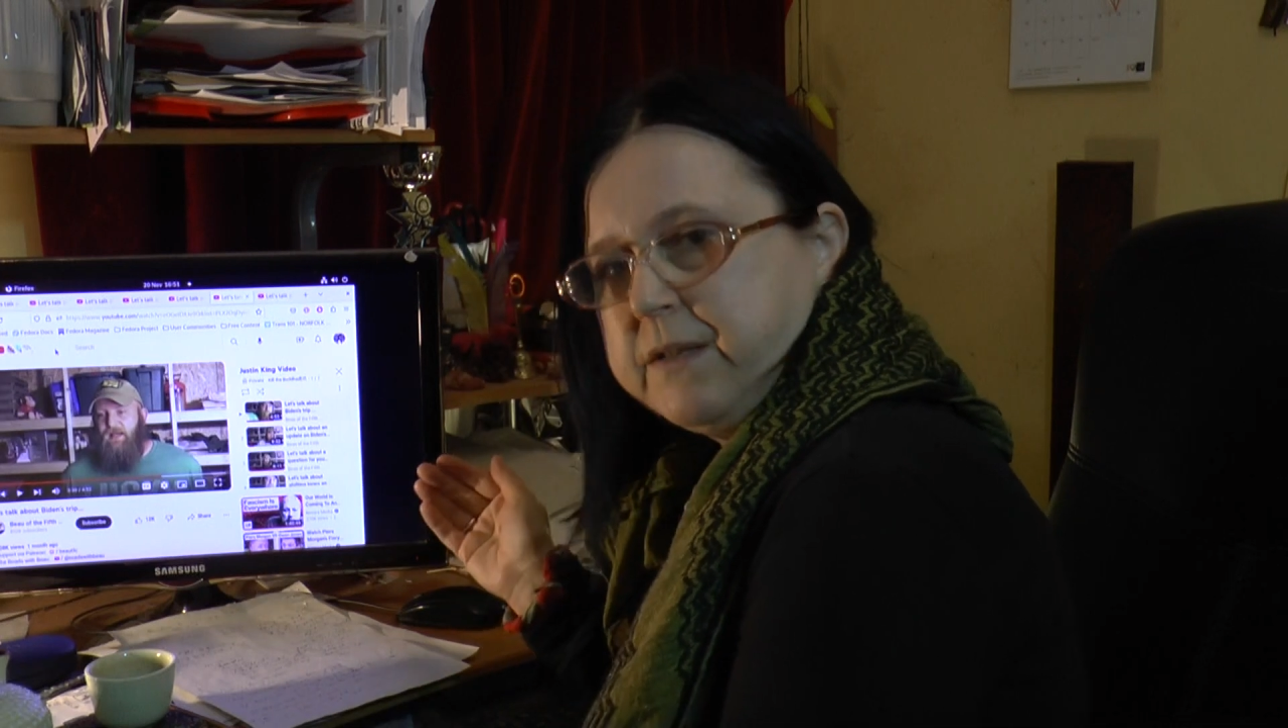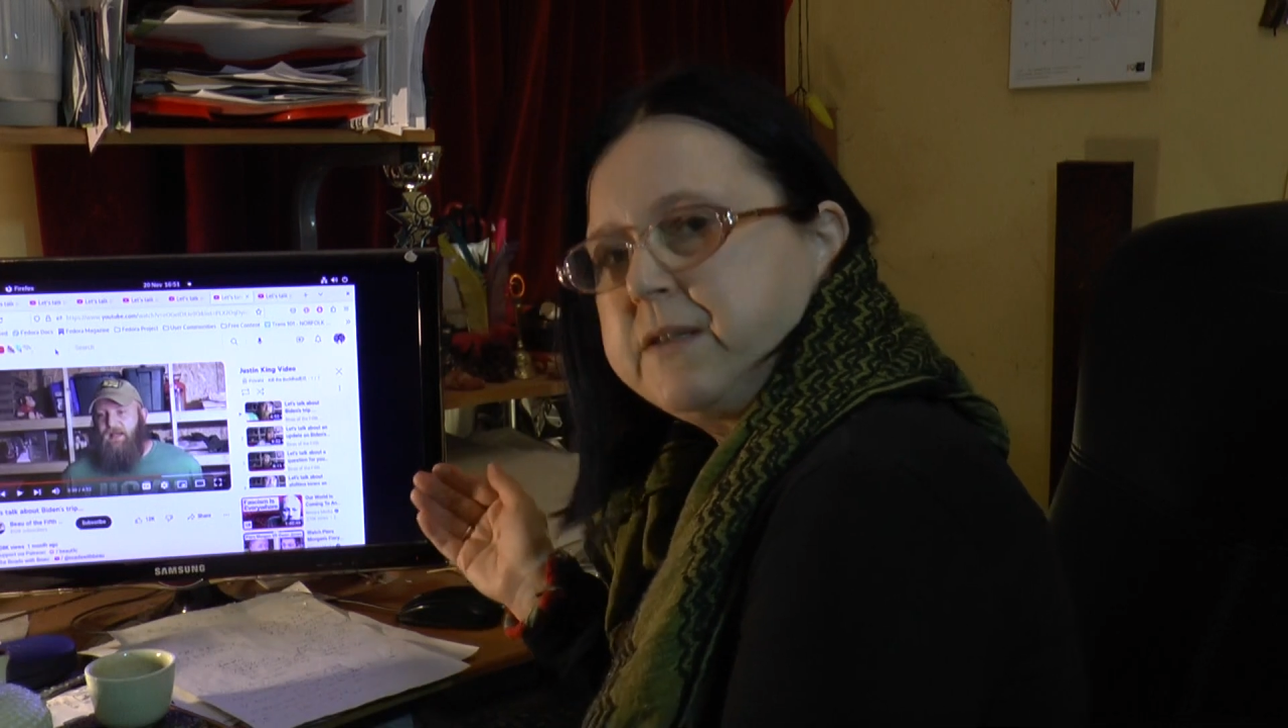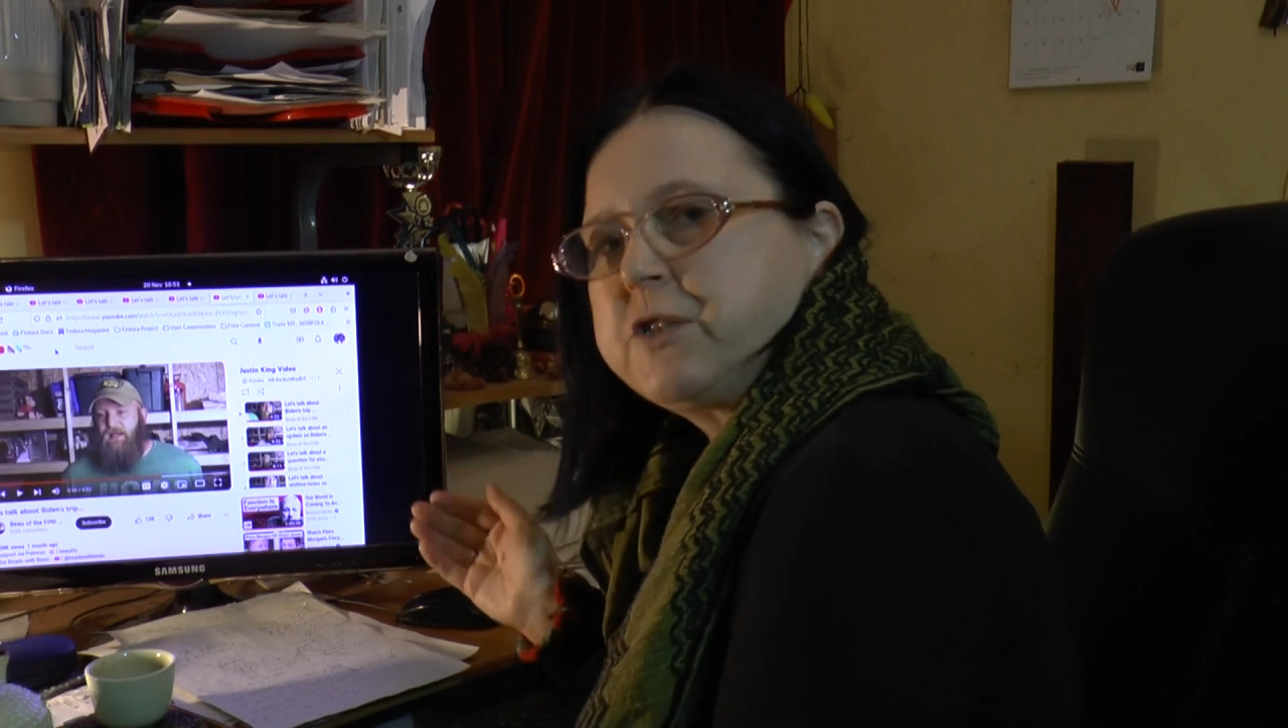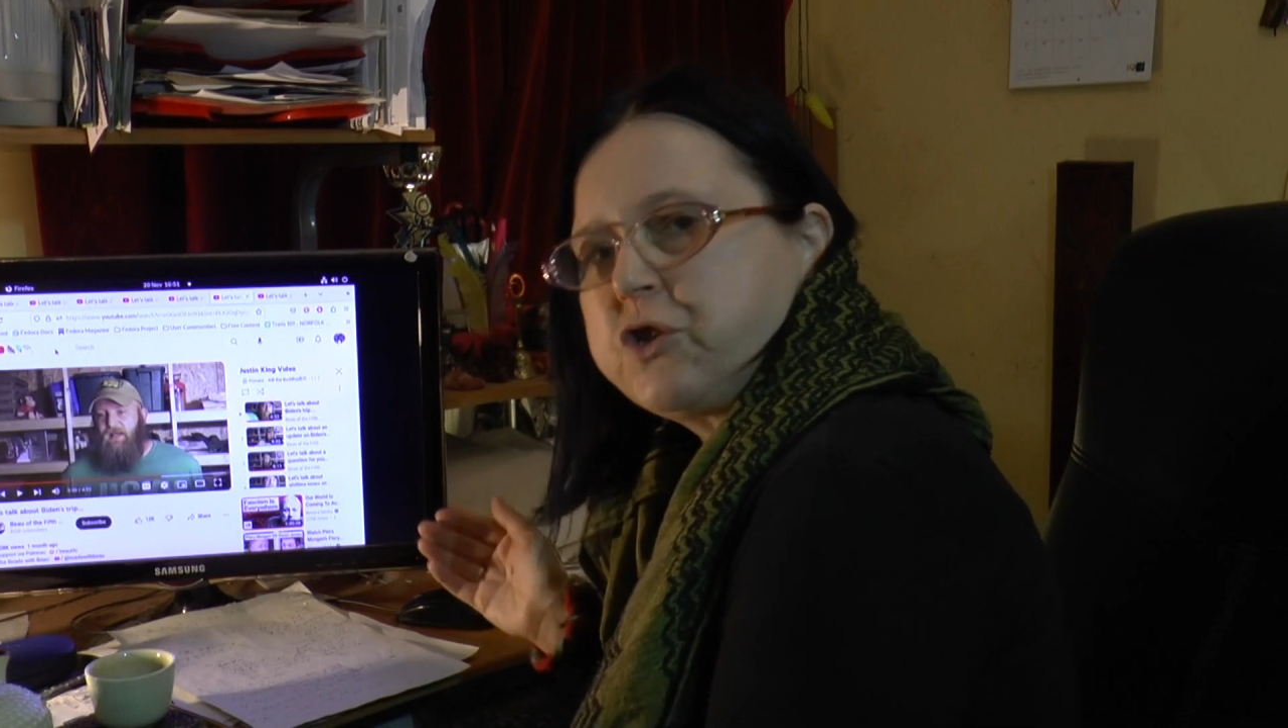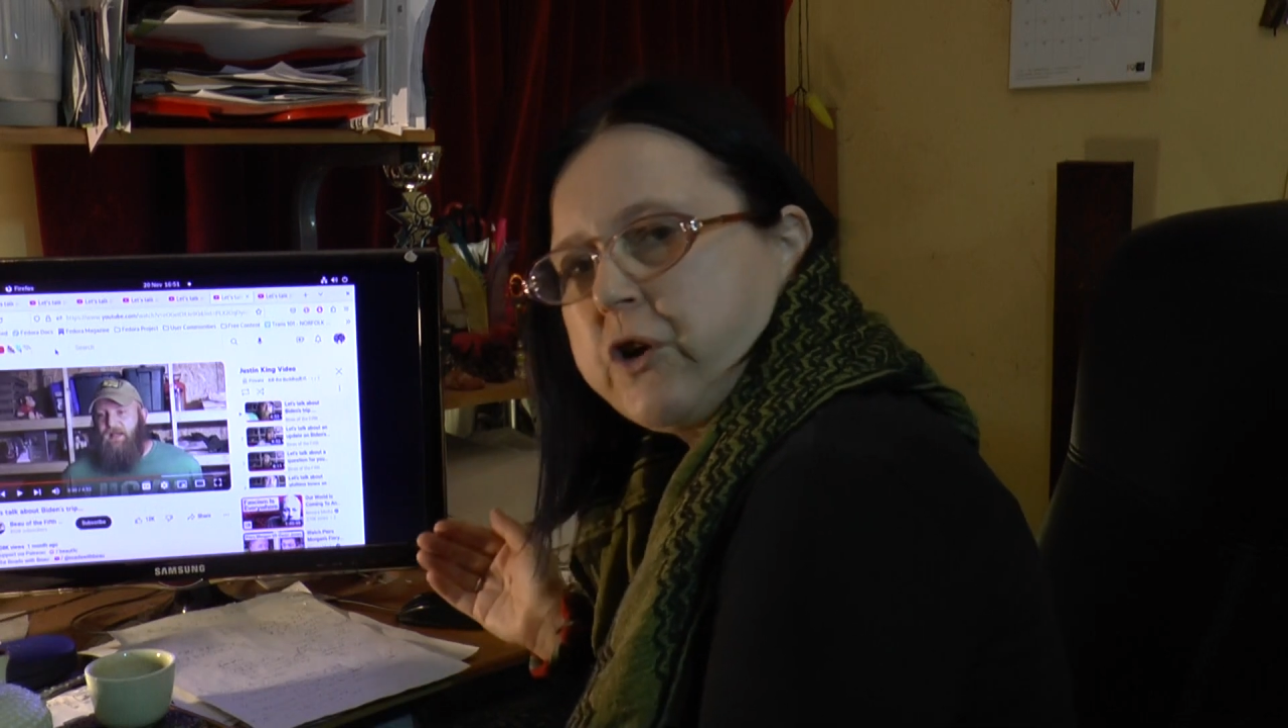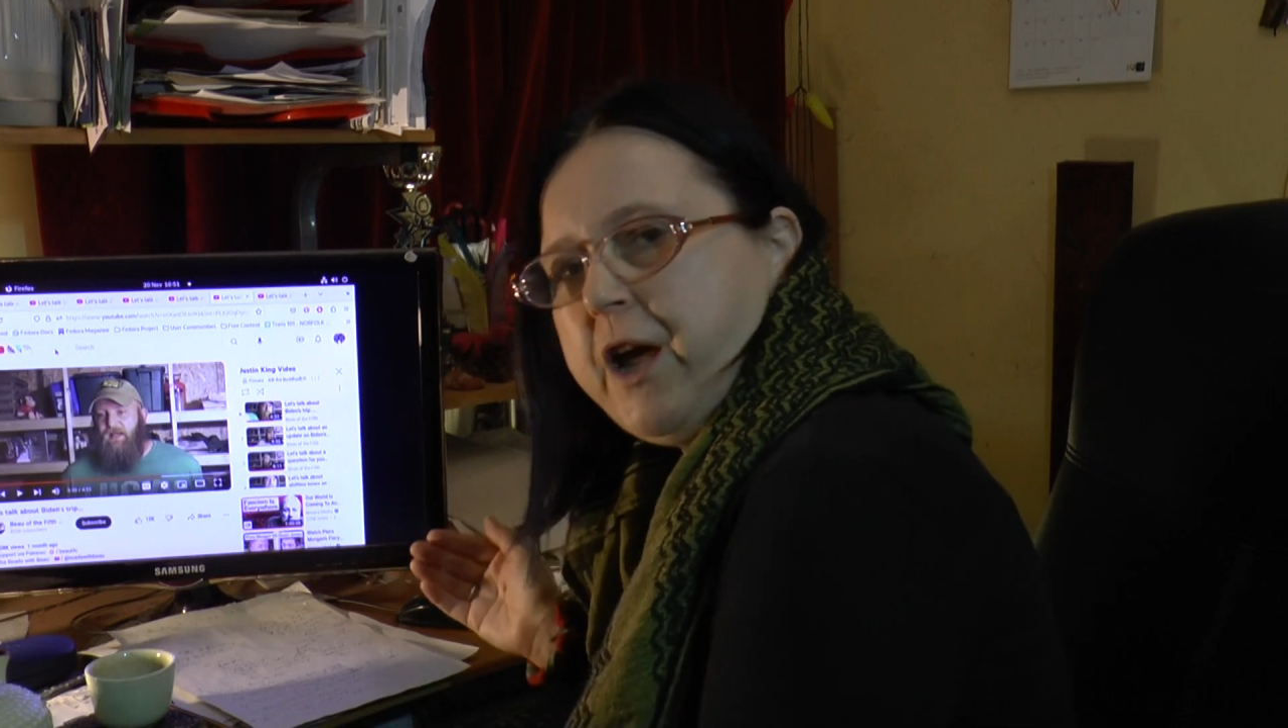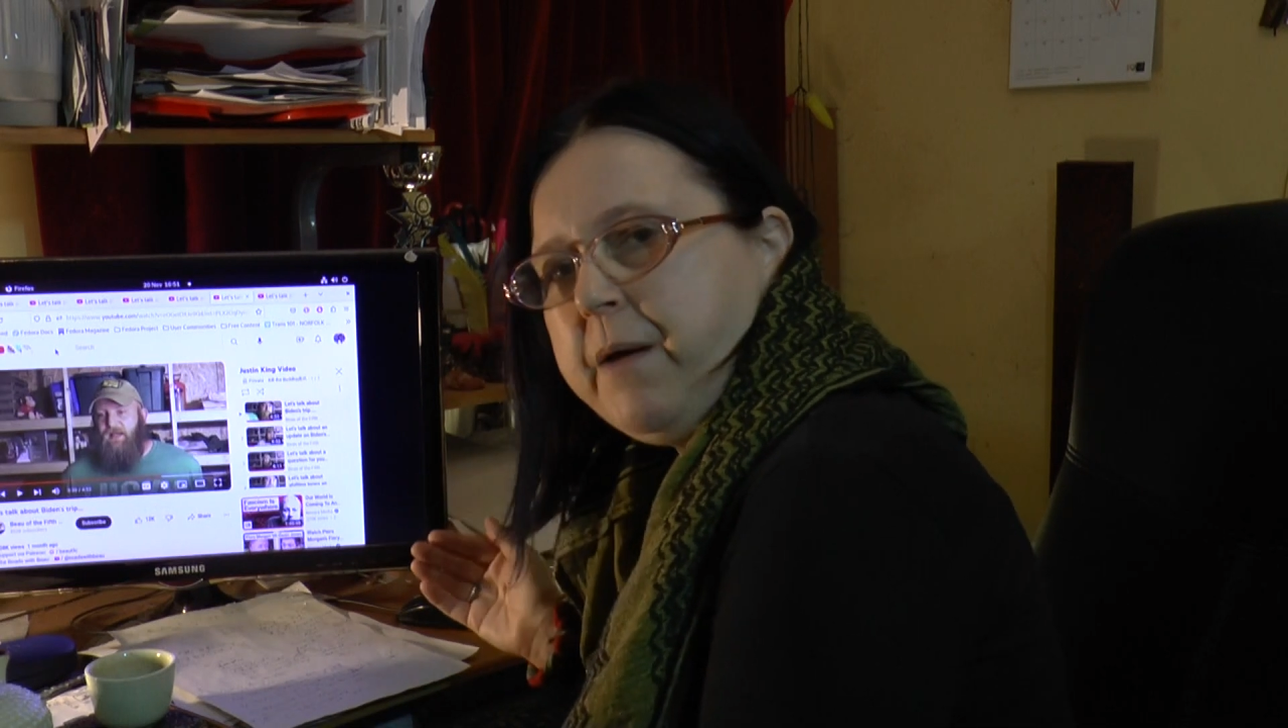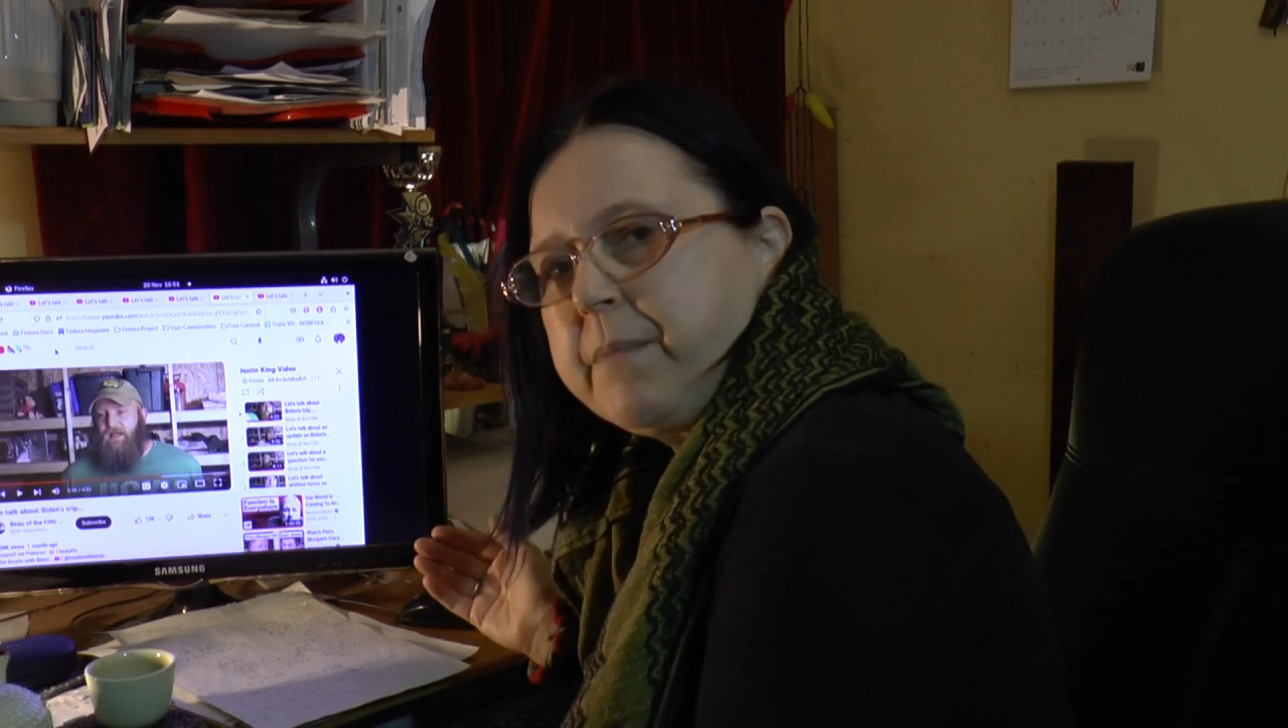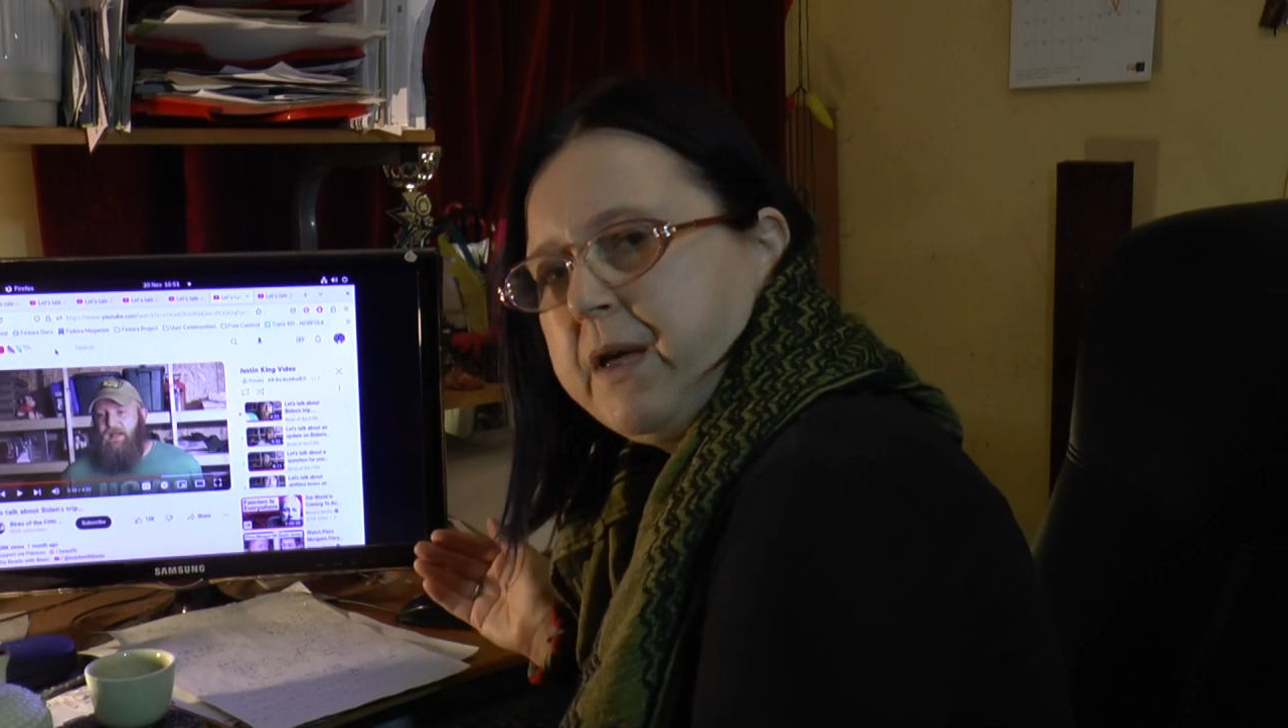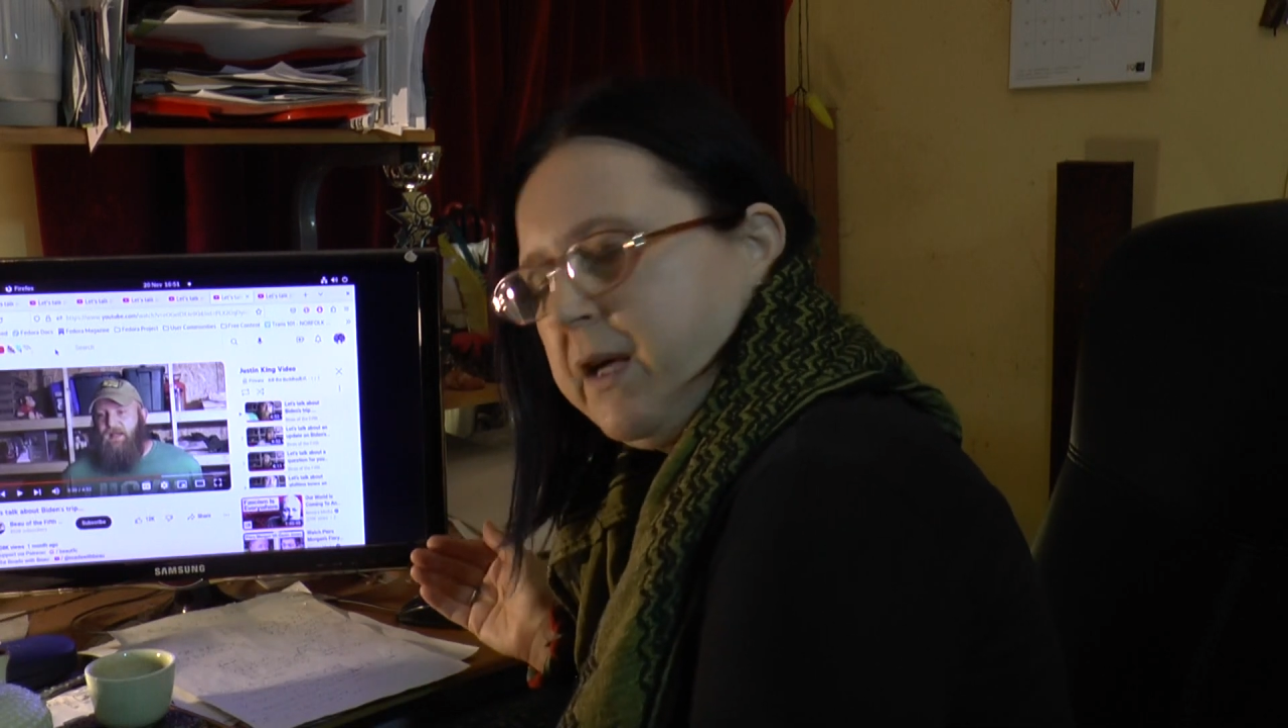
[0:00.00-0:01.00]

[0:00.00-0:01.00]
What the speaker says: this trip